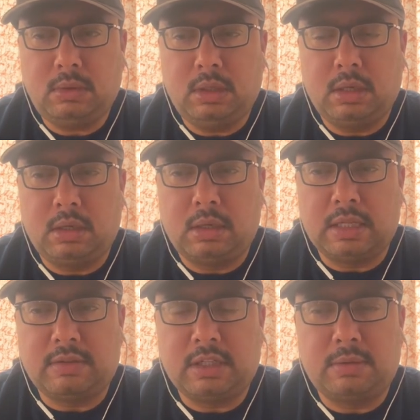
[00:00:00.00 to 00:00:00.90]

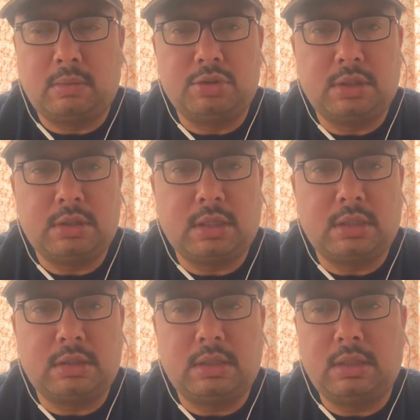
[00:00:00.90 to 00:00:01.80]
as far as promotions are
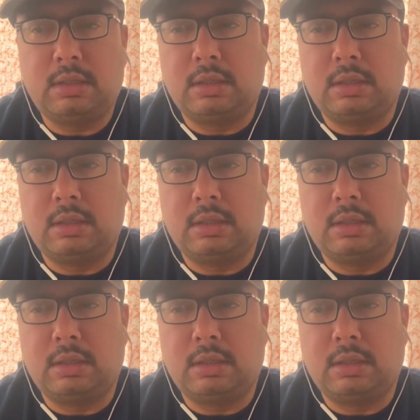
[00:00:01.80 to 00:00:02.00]
concerned,